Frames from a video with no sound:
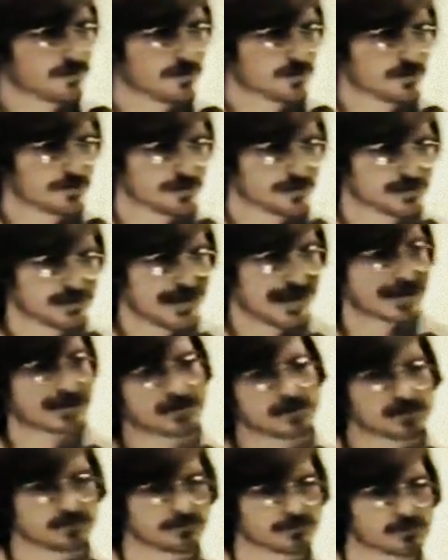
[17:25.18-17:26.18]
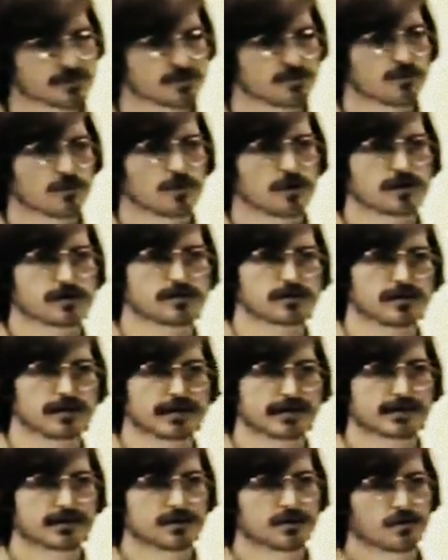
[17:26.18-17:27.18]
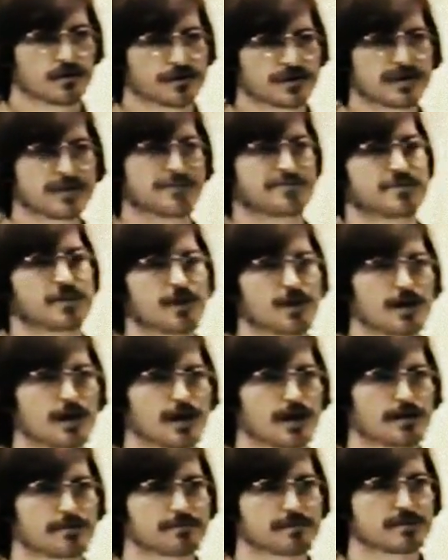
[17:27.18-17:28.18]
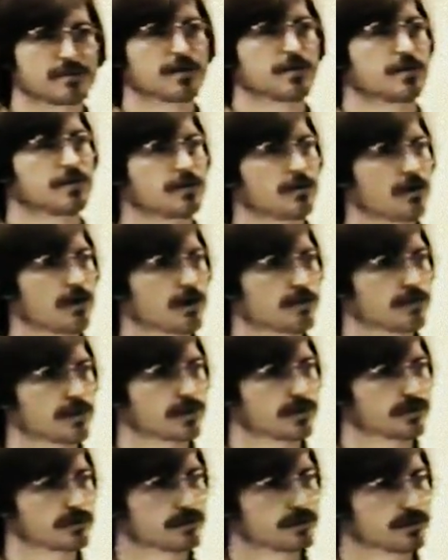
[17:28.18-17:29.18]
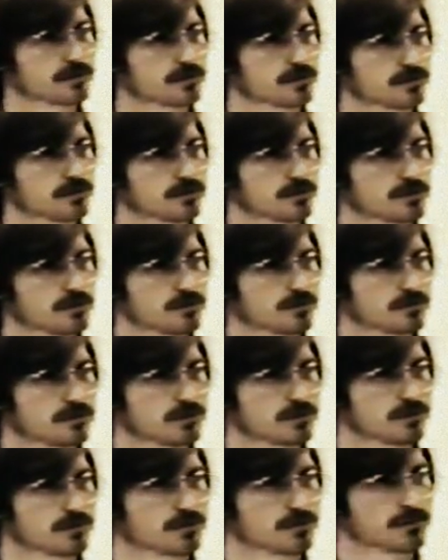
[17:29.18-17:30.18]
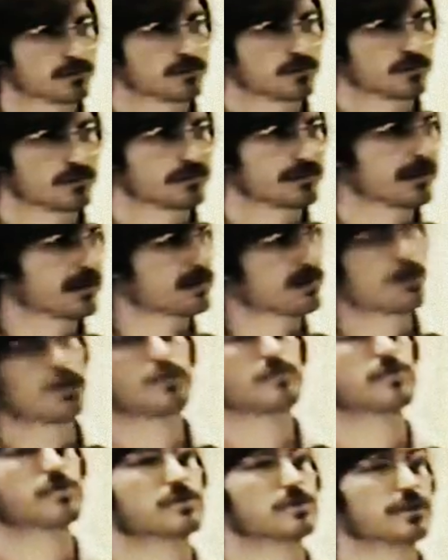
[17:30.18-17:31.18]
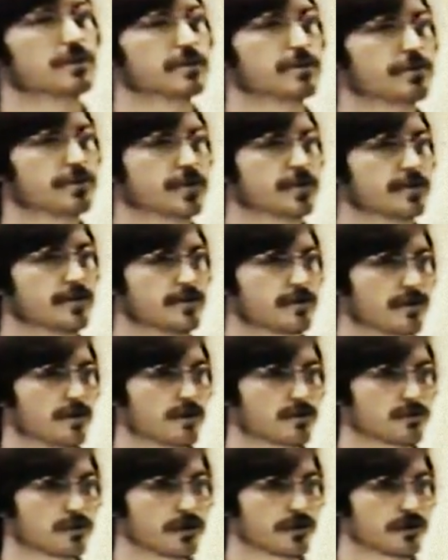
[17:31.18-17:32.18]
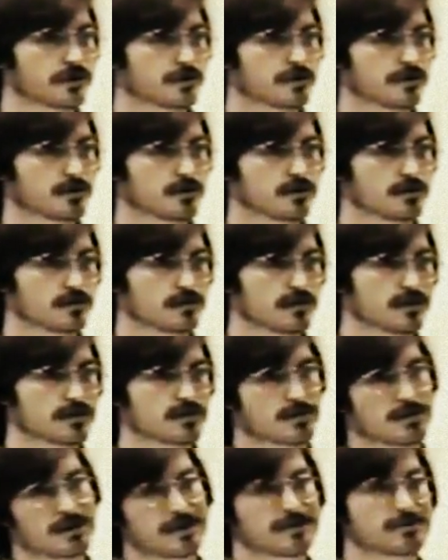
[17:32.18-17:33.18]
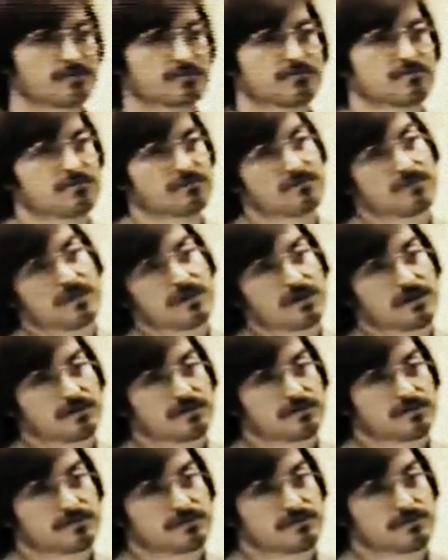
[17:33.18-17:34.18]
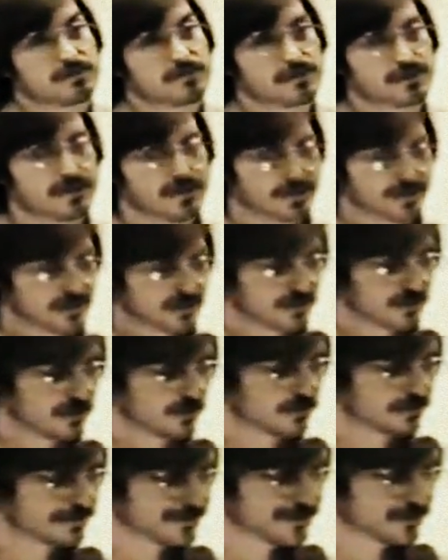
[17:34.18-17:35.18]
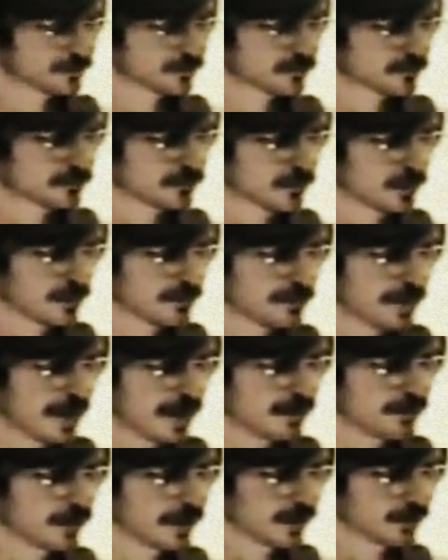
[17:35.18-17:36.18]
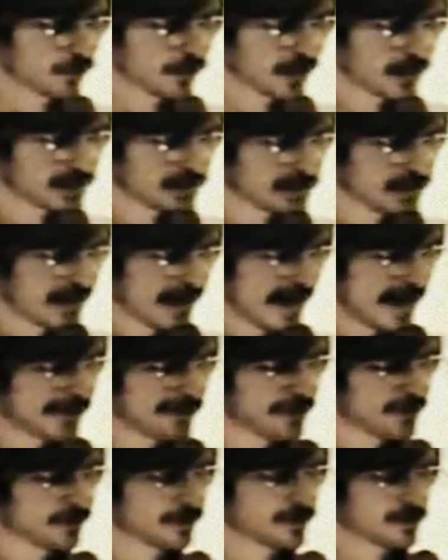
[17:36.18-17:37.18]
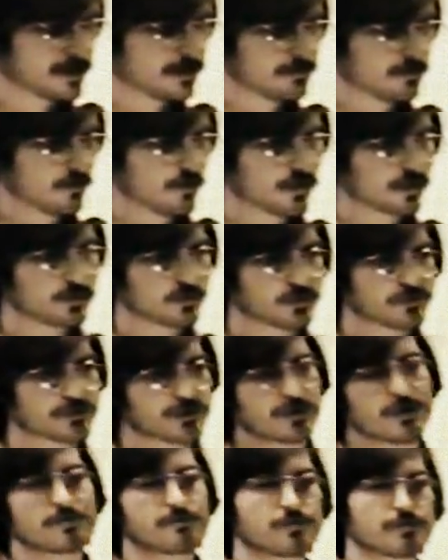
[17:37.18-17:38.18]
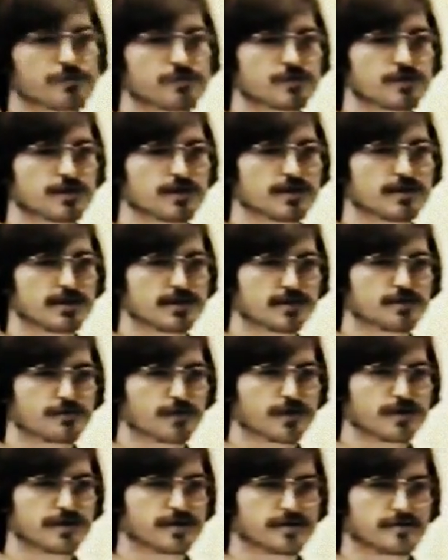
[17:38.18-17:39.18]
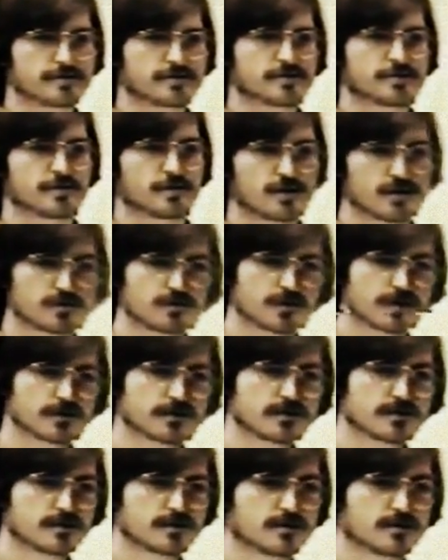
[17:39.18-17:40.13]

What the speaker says: you don't exactly know what you want yet, or you didn't have time to get it into hardware, or the technology's not there to get it into hardware. That's all I can think of. So, and what I see happening is that more and more software is getting integrated into hardware.